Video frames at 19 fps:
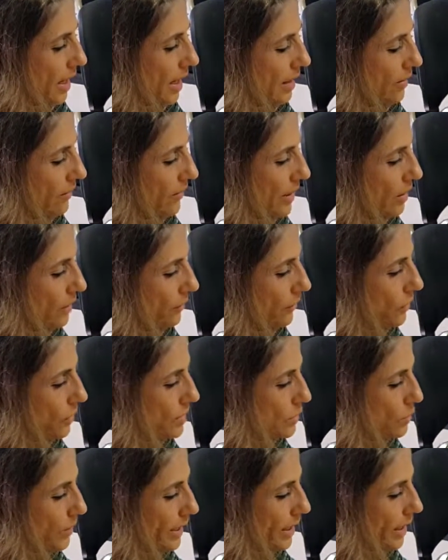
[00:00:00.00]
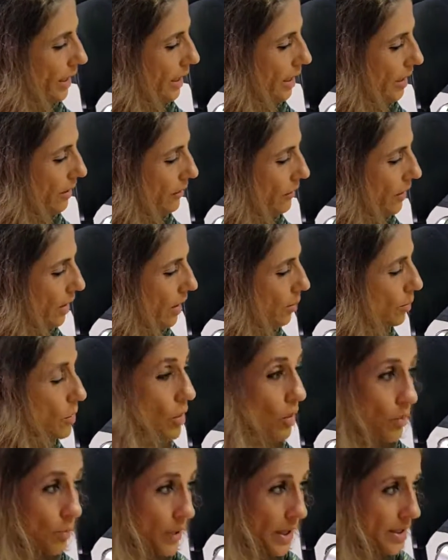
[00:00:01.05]
And then, of course, we have
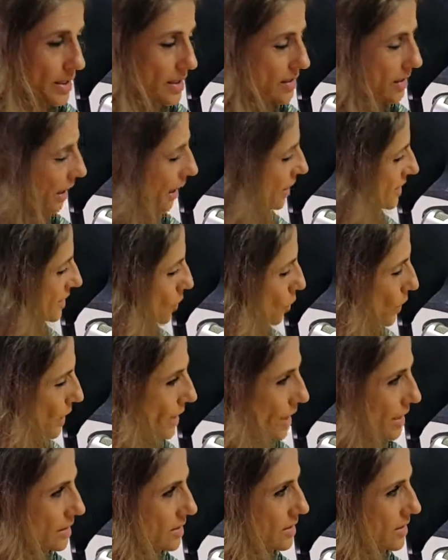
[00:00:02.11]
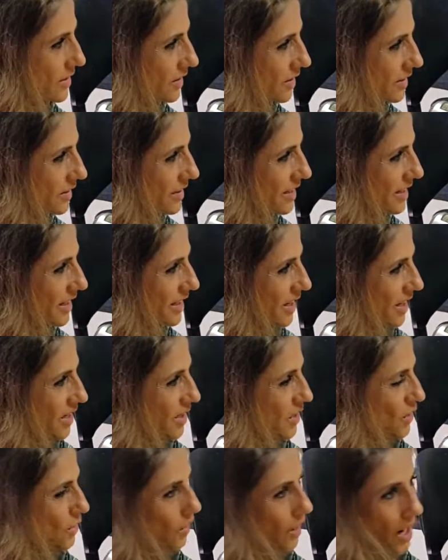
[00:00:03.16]
Comba Designs, Queen Esther.
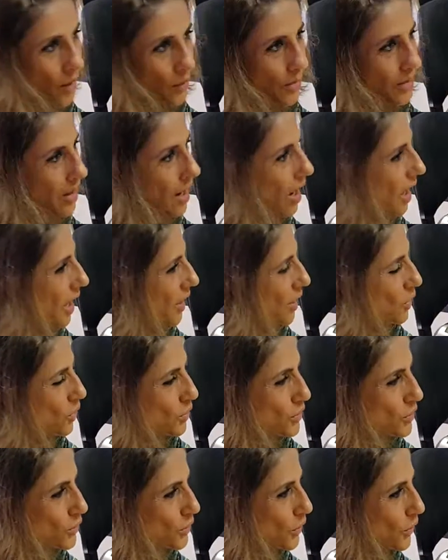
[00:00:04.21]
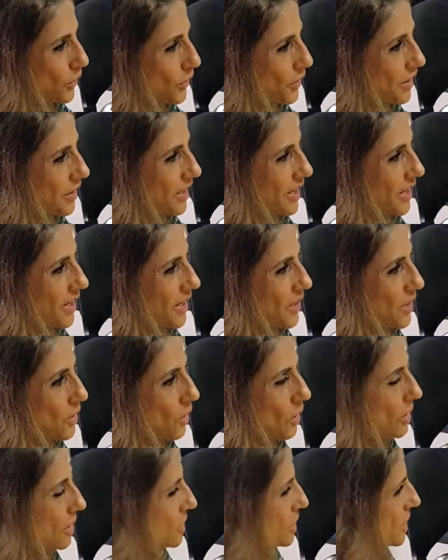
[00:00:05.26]
You know, our high couture. You
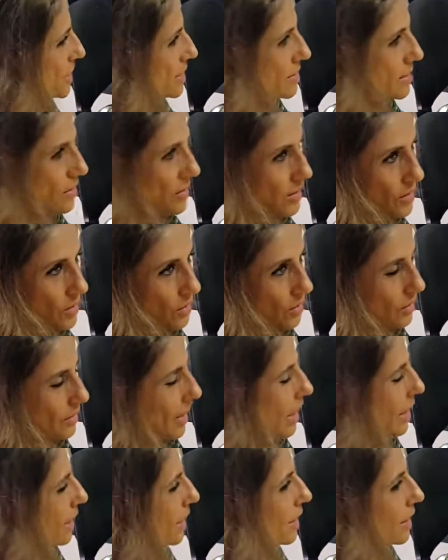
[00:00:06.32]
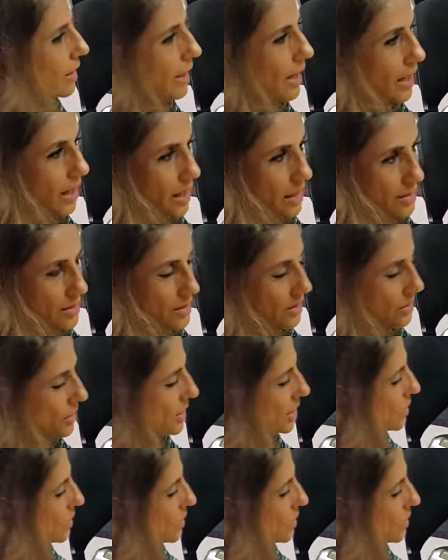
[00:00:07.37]
know, she's, you know, a class.